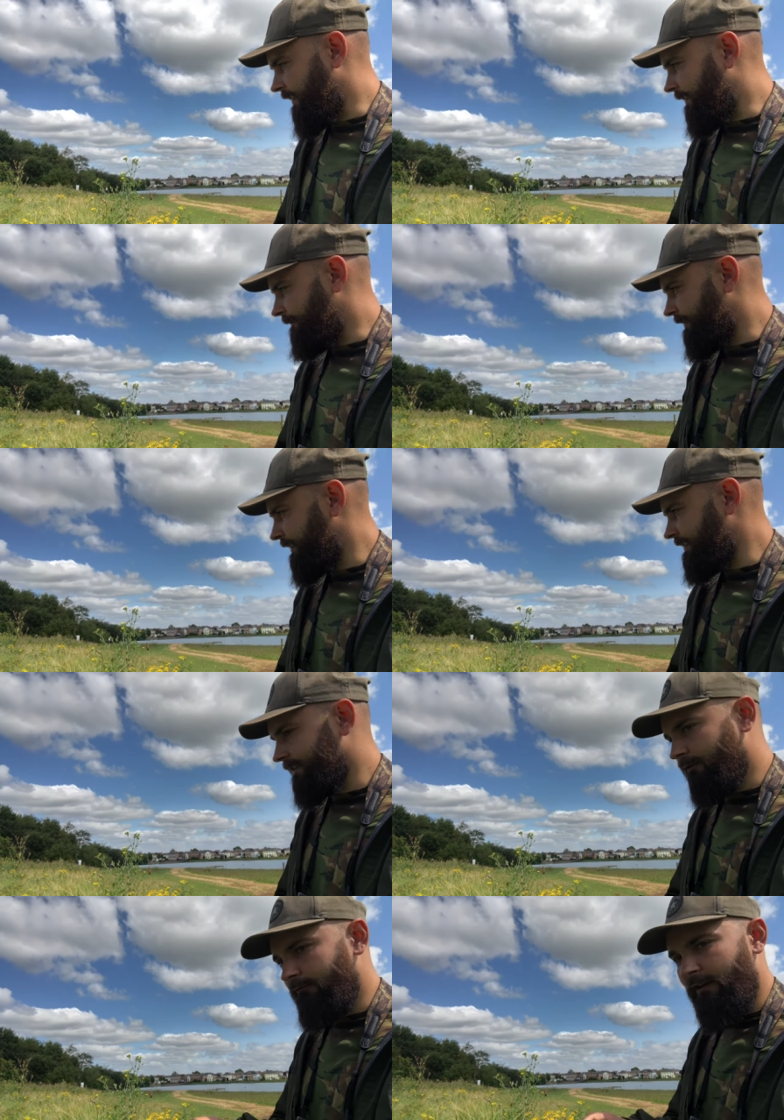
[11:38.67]
Um, but these
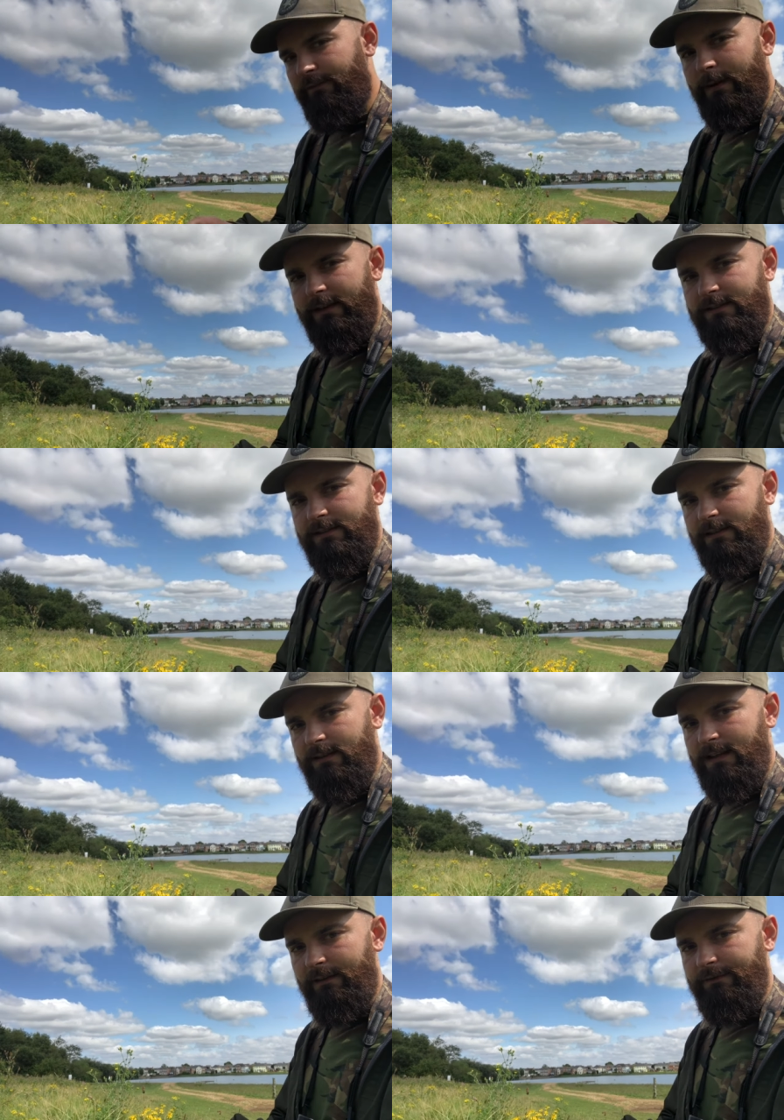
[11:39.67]
little rough patches that are
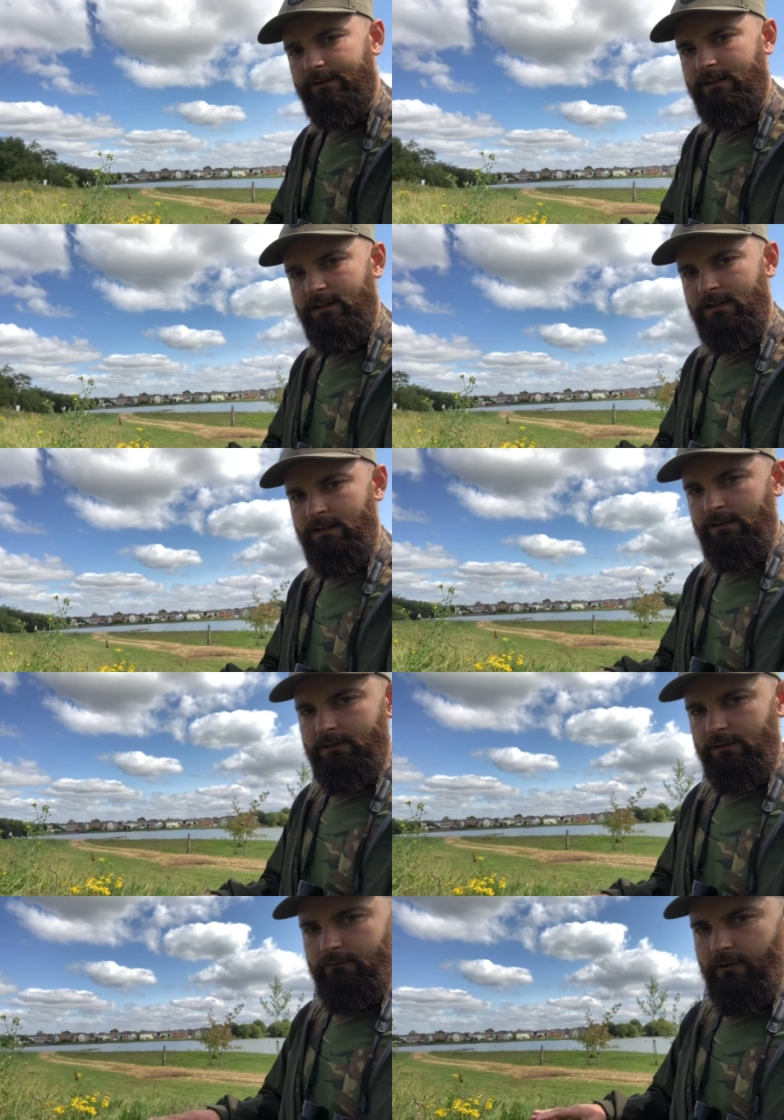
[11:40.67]
left
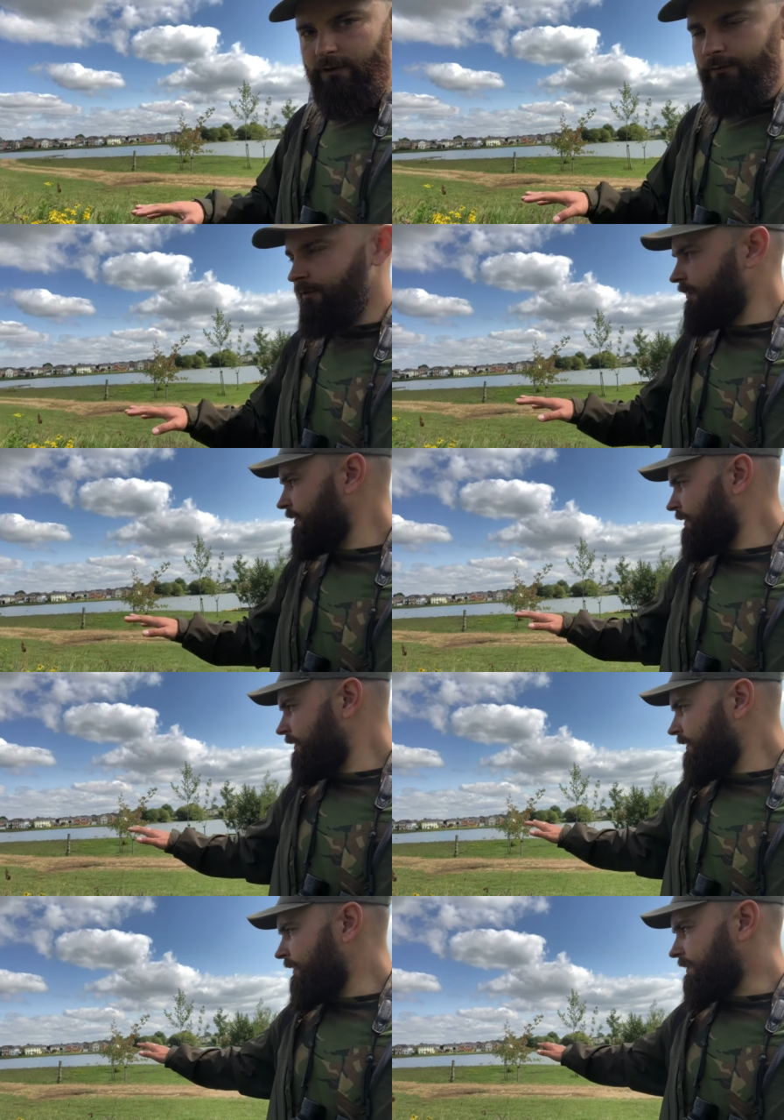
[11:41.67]
to grow,
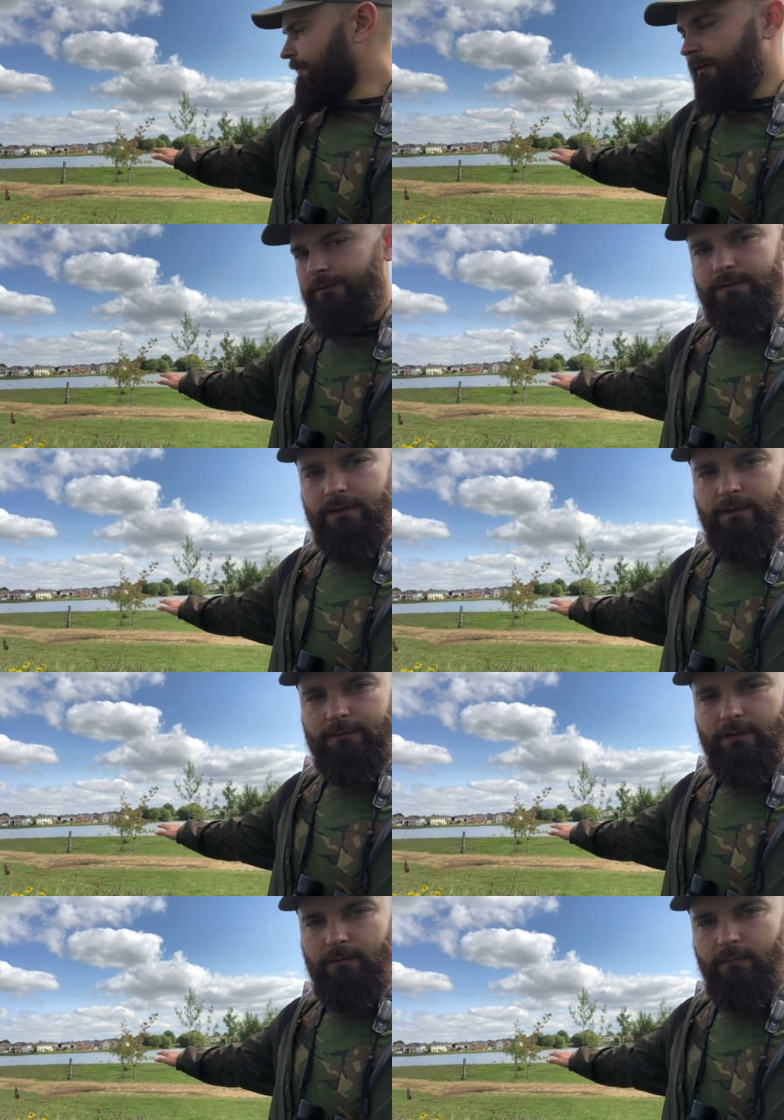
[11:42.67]
as opposed to
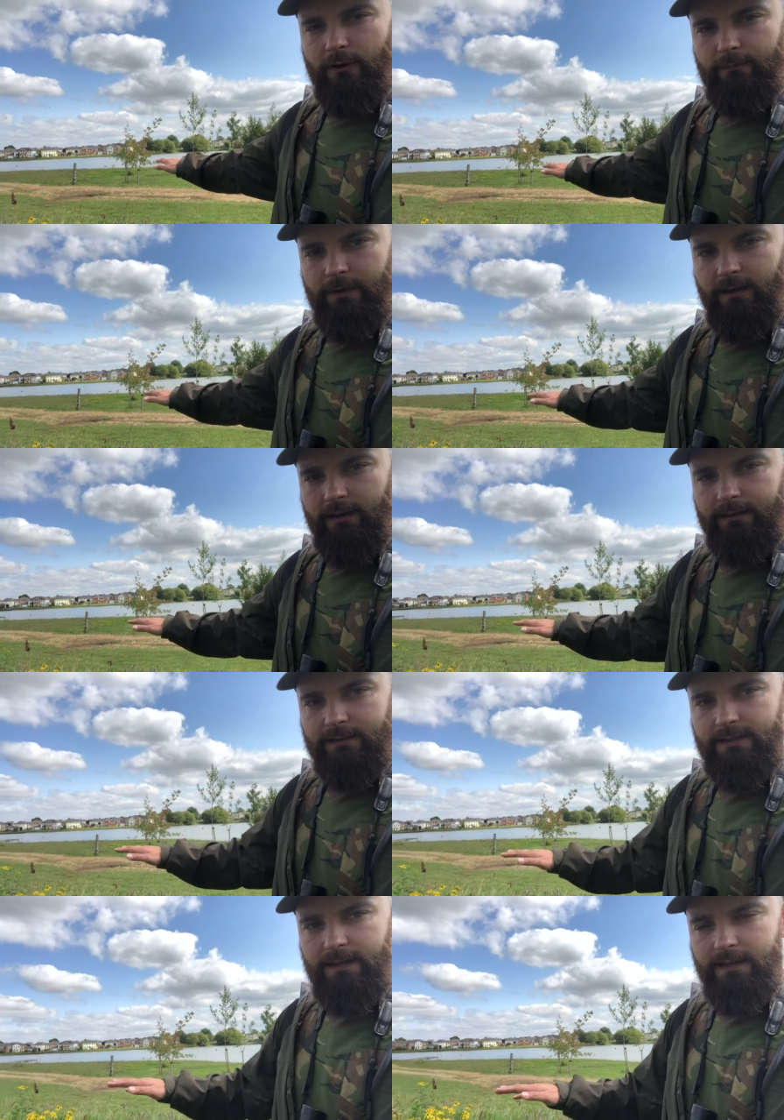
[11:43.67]
those that are mown behind
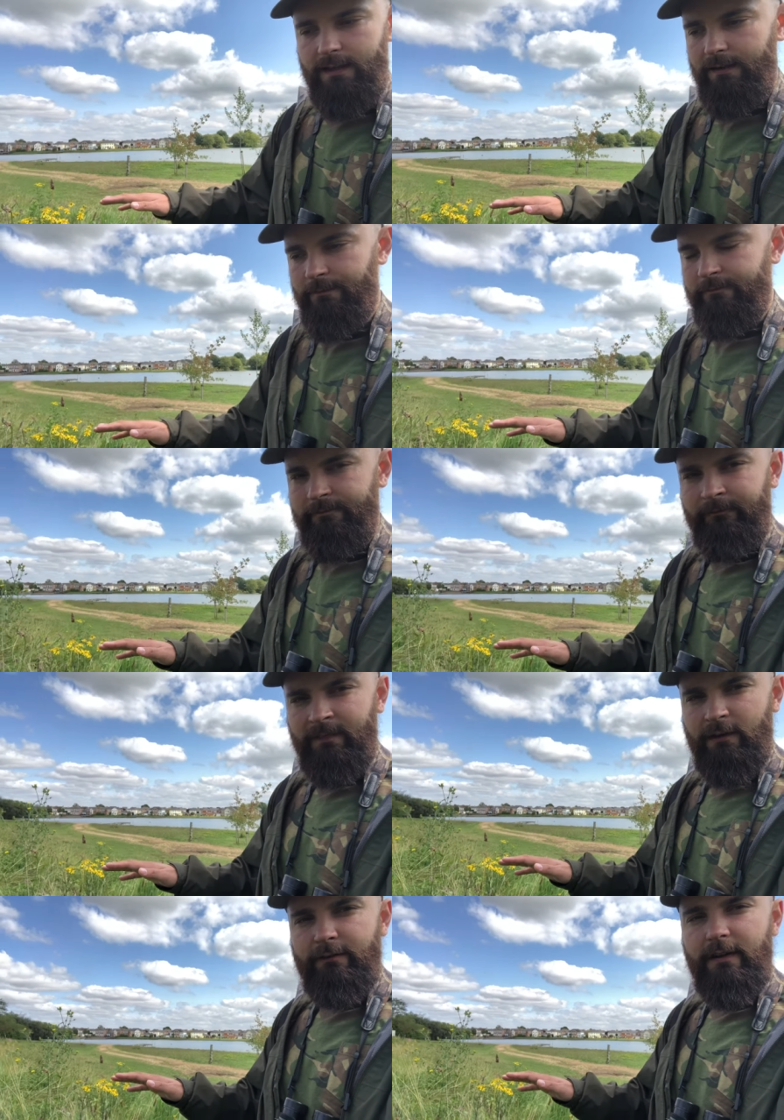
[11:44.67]
us here,
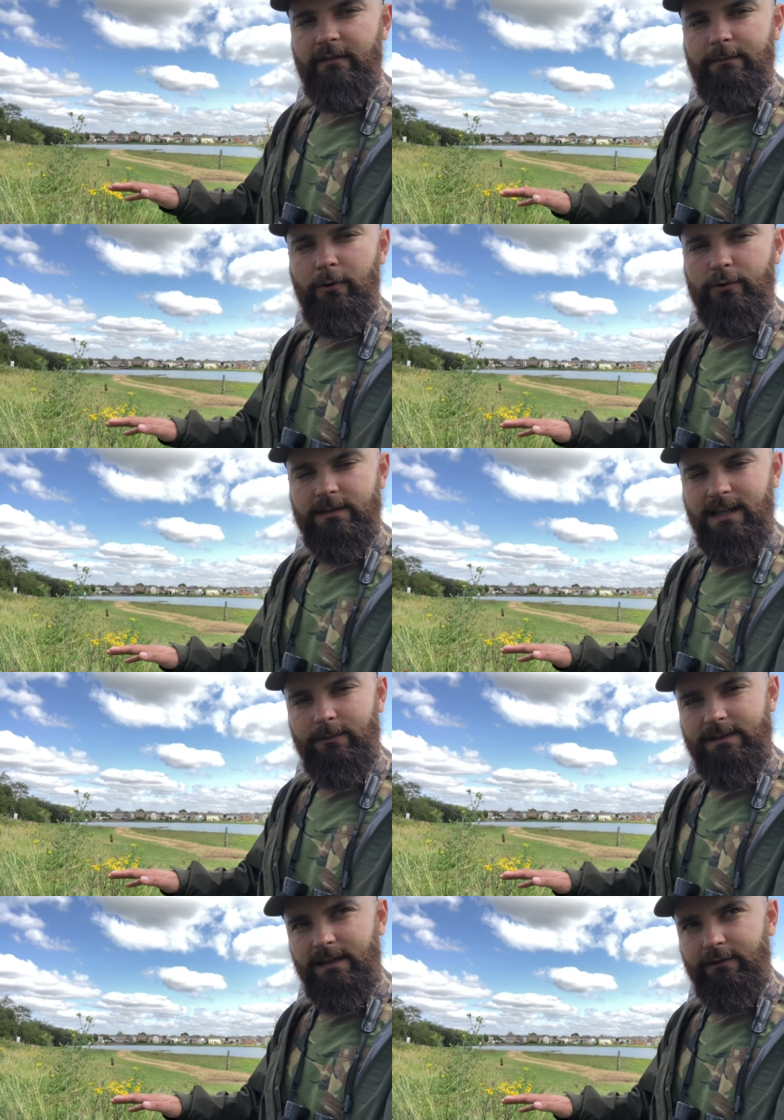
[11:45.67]
are a very important
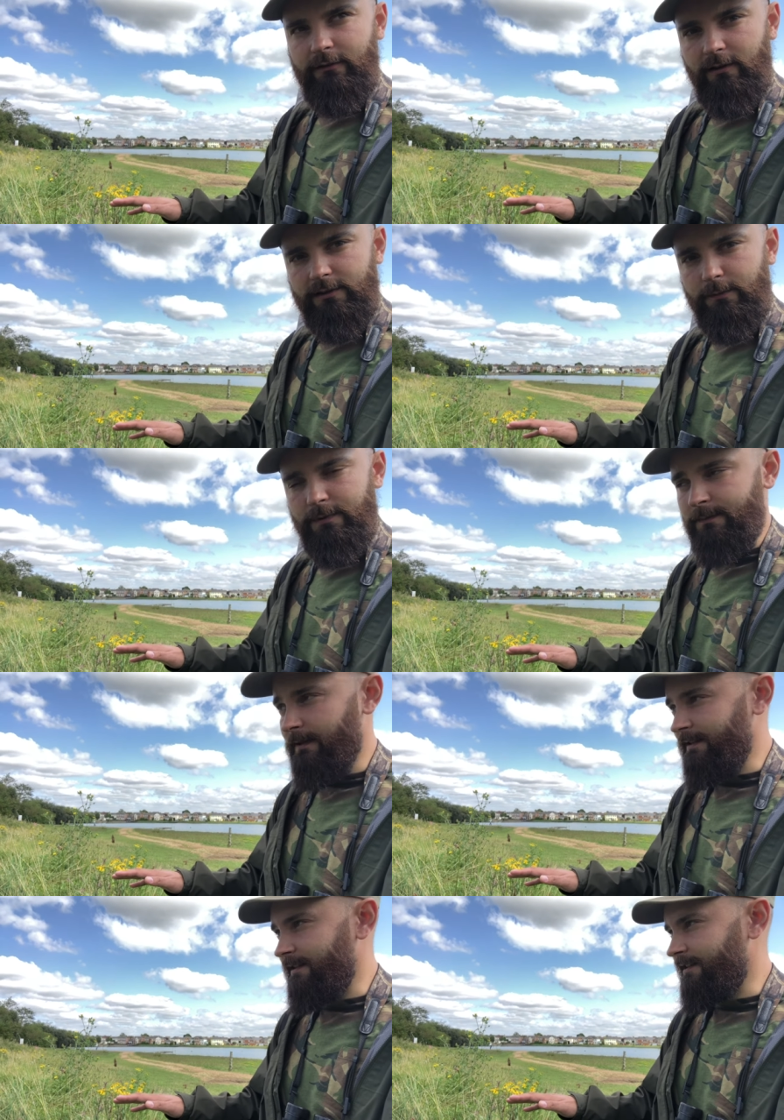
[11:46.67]
habitat for grasshopper
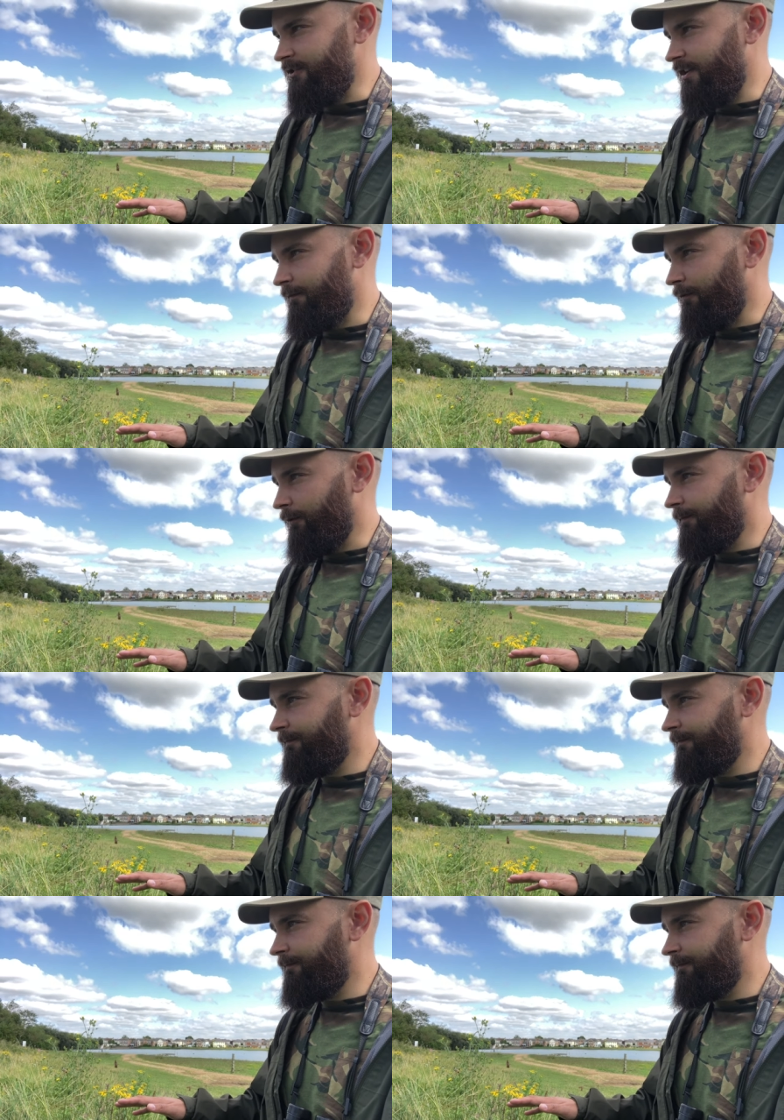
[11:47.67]
species in general.